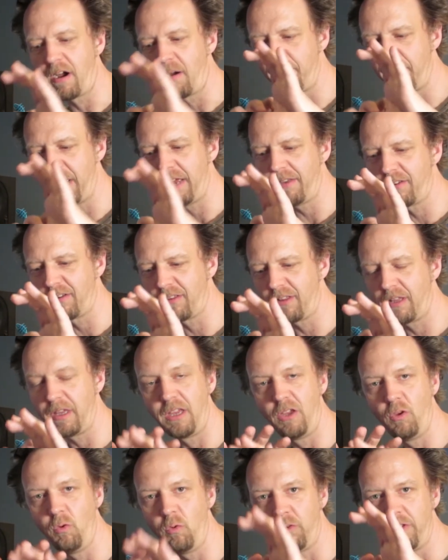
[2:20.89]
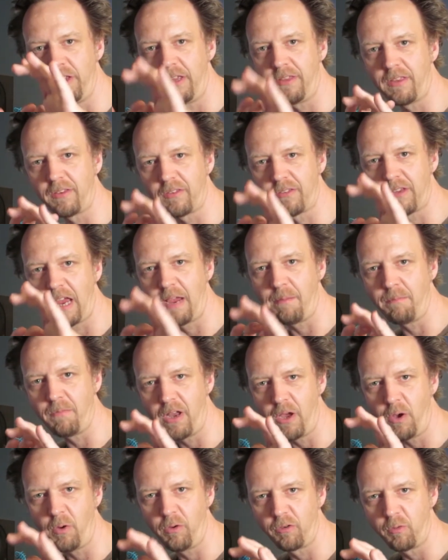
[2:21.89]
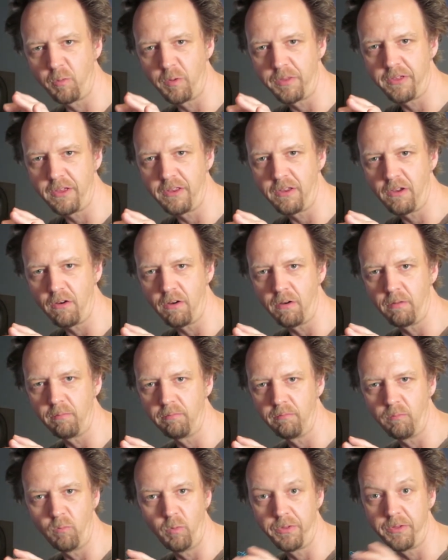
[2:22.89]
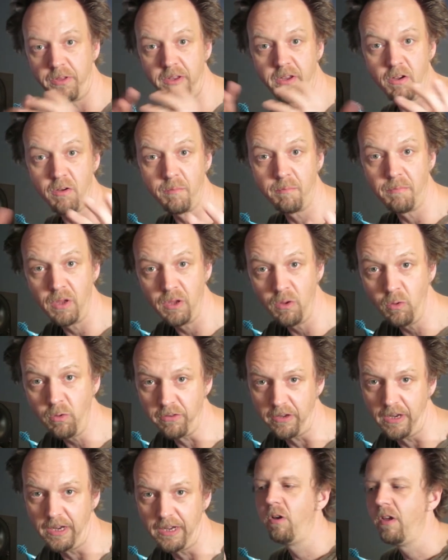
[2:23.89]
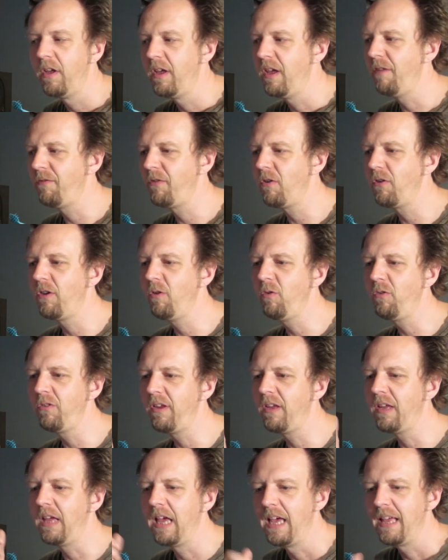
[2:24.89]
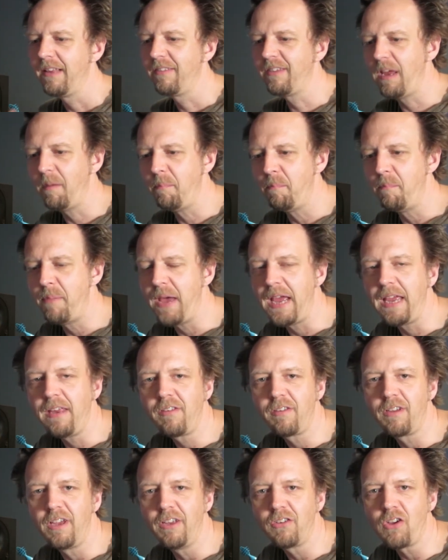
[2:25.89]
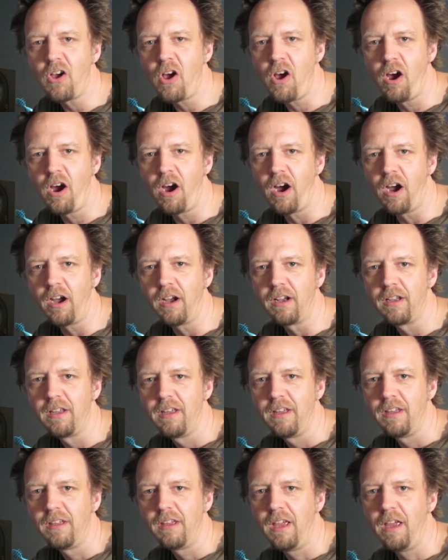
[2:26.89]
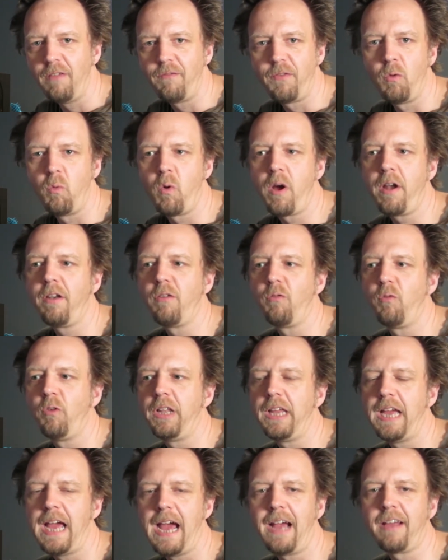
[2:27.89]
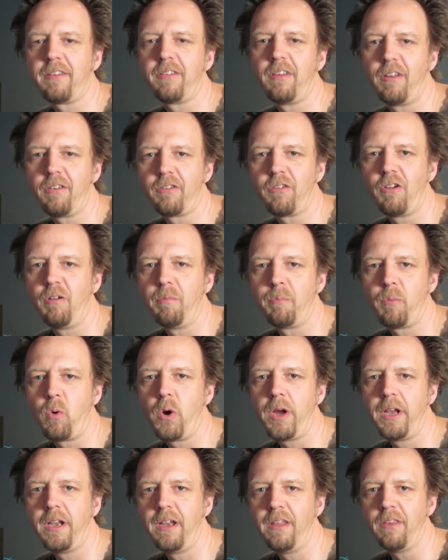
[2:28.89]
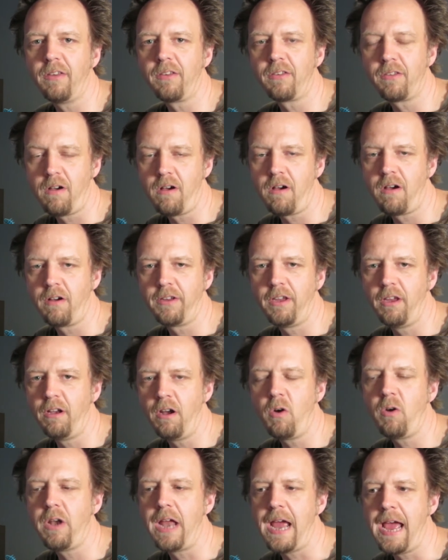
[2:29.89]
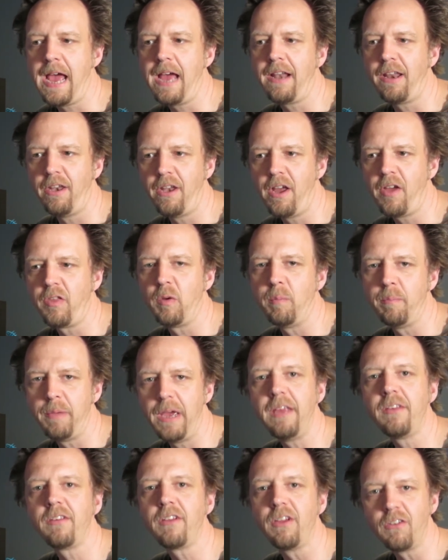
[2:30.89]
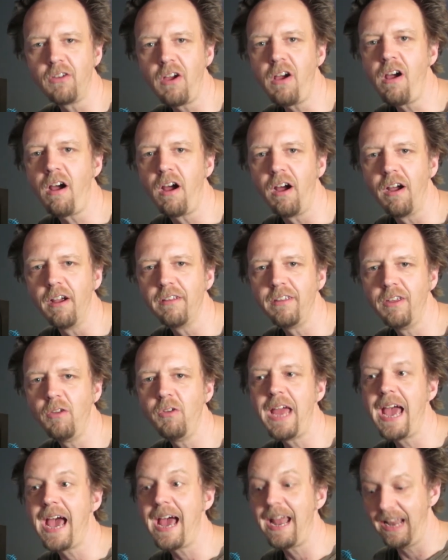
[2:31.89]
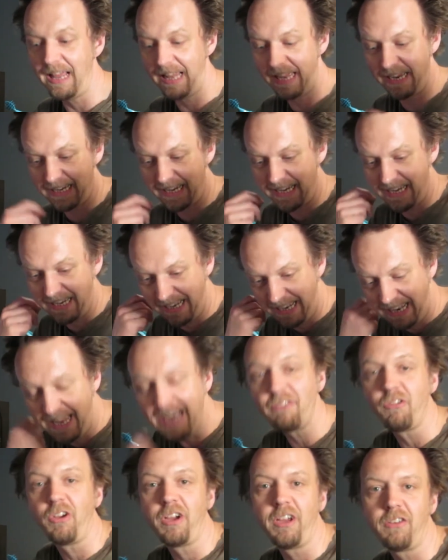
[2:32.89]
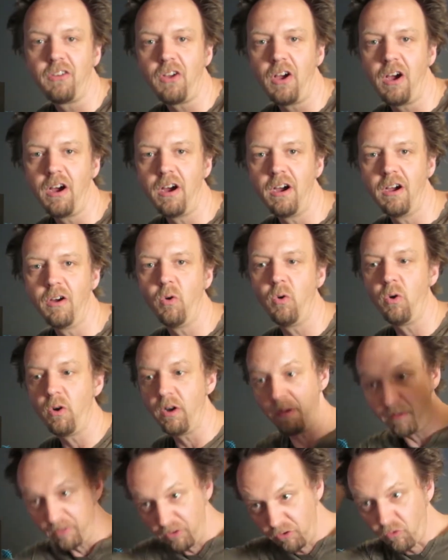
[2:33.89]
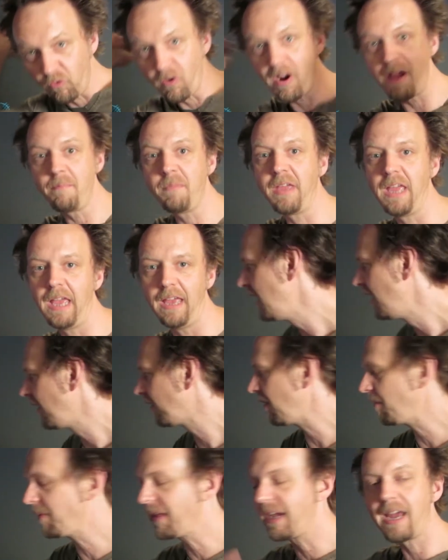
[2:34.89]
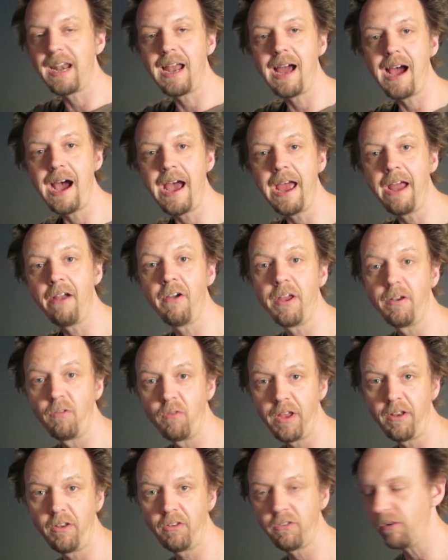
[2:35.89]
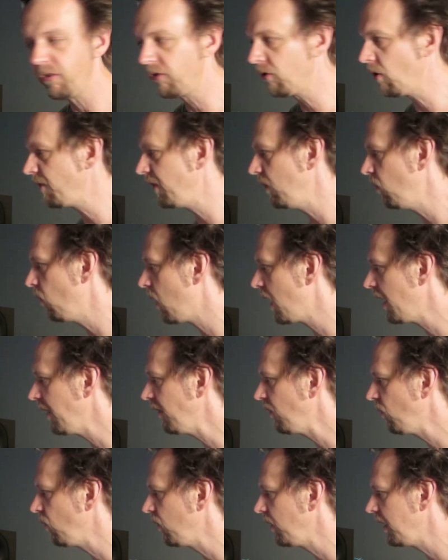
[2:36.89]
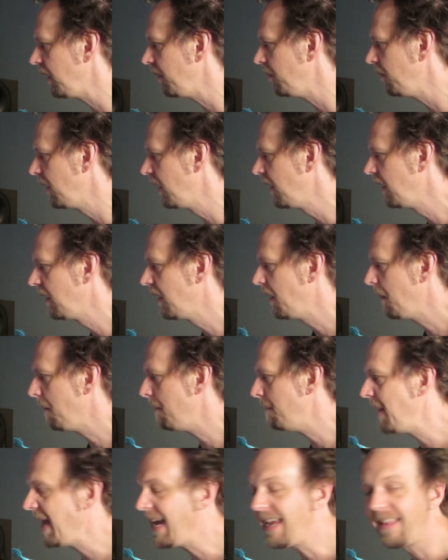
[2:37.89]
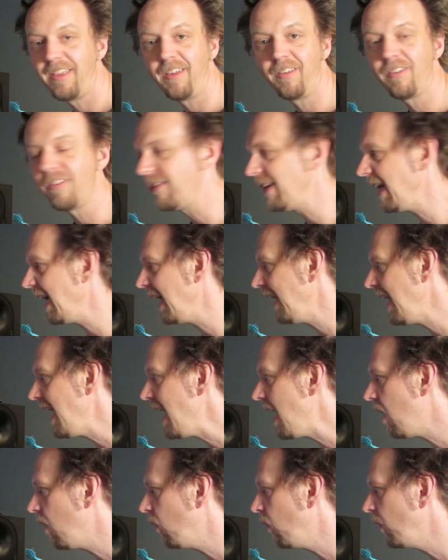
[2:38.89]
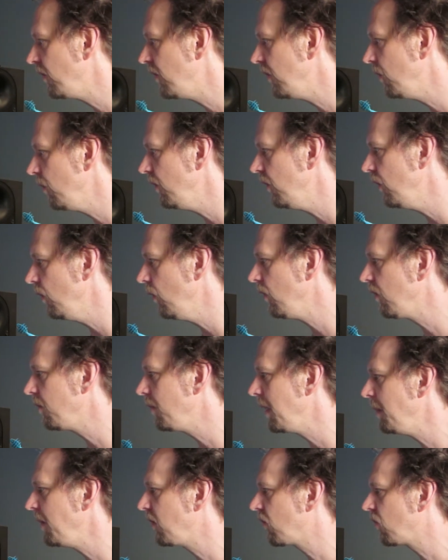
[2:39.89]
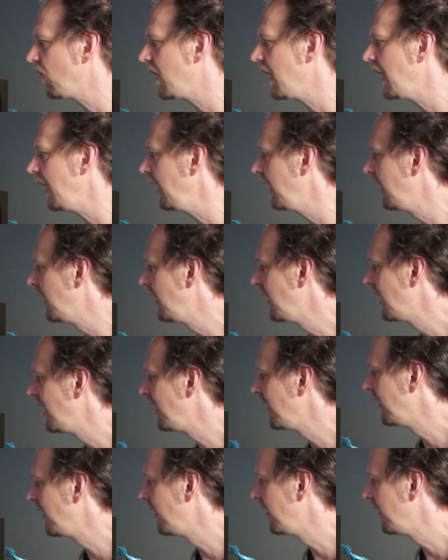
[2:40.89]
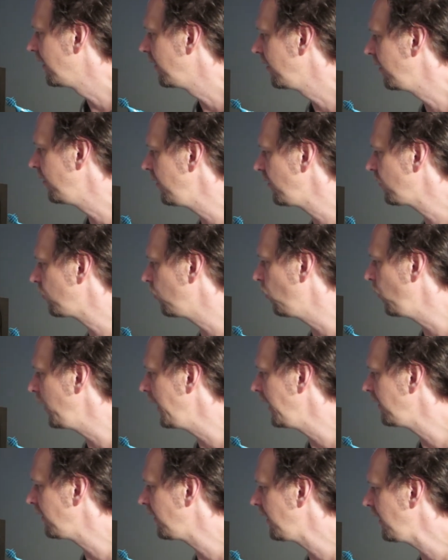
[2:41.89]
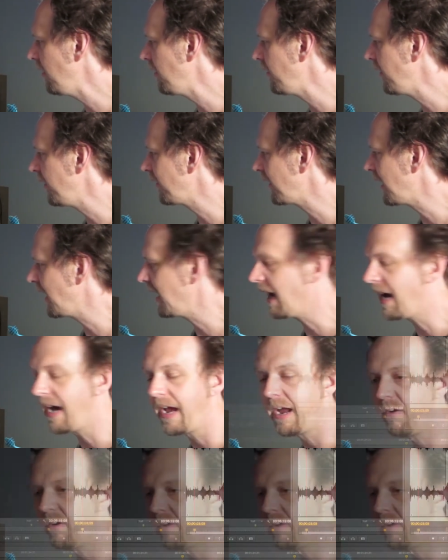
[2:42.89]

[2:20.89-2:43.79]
are basically using the same notes within your music. If you're using, say, bass guitar, if you wanted to really accent a certain point in the song, you don't add another bass guitar. You'd add like an electric guitar or a drum hit, something on a higher end register. So if you wanted to really make this stand out, what you would do is maybe try this wind here that's got a higher